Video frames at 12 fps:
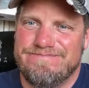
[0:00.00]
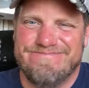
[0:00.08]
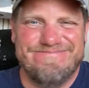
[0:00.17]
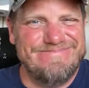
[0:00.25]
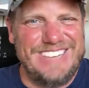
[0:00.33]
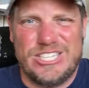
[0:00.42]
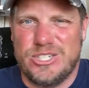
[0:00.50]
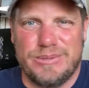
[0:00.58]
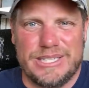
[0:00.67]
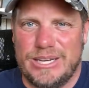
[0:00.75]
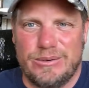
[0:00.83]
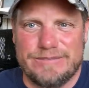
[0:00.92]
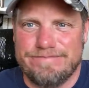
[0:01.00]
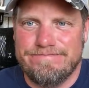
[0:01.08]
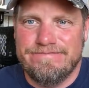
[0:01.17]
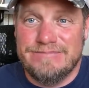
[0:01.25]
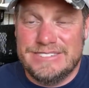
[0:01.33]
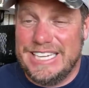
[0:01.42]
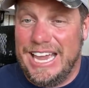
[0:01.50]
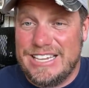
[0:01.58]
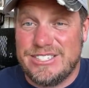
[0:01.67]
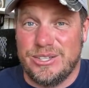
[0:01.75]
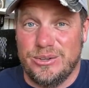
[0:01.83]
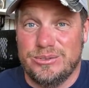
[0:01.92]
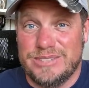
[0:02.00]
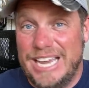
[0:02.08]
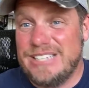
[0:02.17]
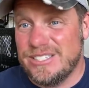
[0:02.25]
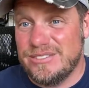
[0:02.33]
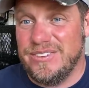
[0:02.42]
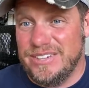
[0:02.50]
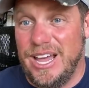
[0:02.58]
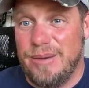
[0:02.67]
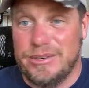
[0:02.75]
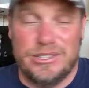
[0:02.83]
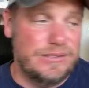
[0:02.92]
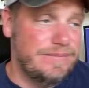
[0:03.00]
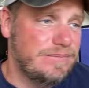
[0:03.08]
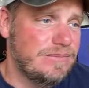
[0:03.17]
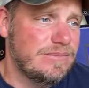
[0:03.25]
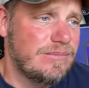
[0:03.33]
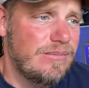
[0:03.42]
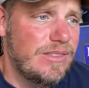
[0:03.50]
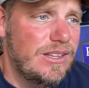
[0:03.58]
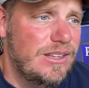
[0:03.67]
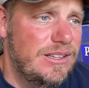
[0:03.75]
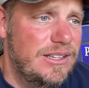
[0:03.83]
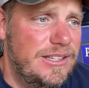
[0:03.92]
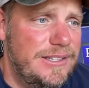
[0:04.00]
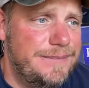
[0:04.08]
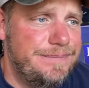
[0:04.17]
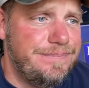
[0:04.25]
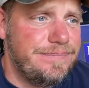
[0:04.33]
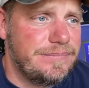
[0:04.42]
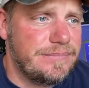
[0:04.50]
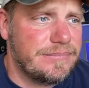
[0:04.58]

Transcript: I'm not sure about that one. Gas though, gas is phenomenal. Um...